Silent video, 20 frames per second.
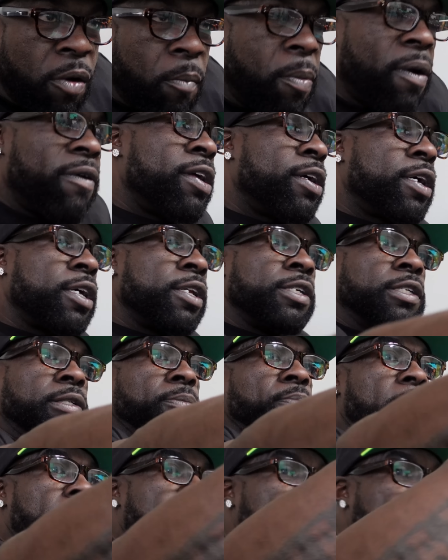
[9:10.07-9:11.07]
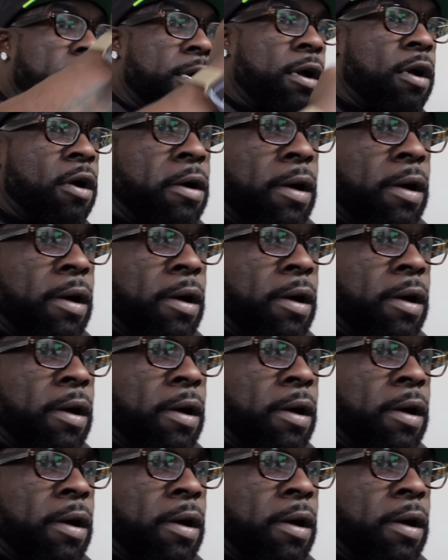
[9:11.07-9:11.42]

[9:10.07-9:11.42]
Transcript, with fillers: But look at his mic, man.